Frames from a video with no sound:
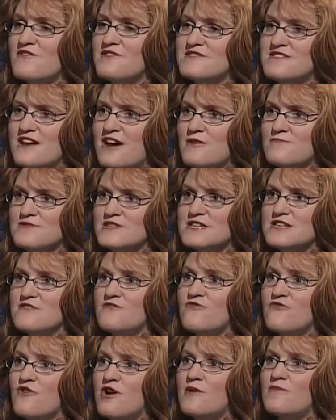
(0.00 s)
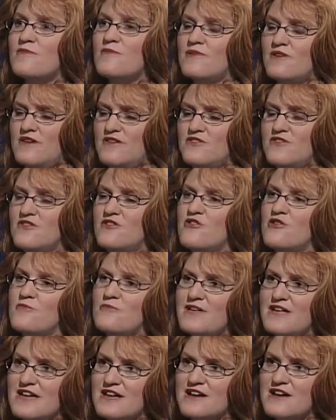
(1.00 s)
adopted from the
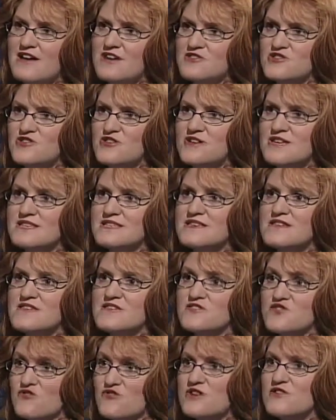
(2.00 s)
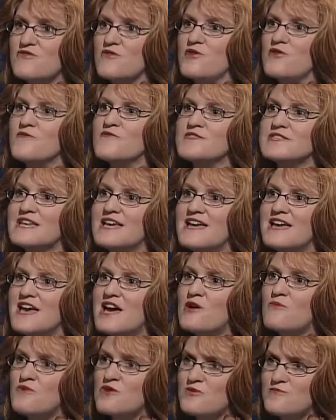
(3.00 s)
European countries is green roofs
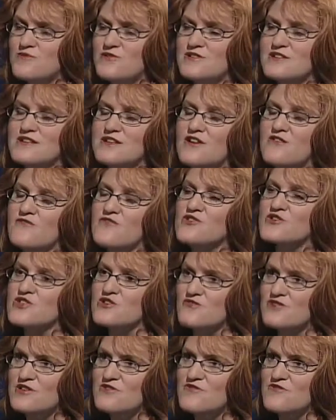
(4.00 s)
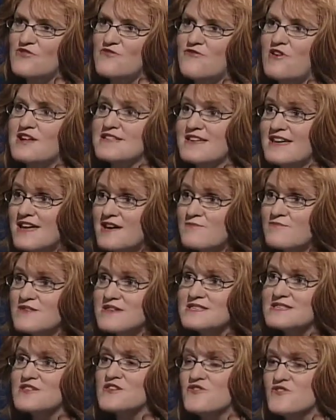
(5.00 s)
and we are building our first green roof on
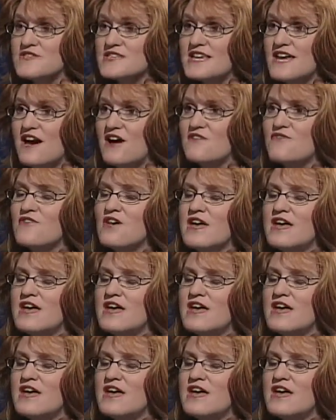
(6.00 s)
campus at UCF,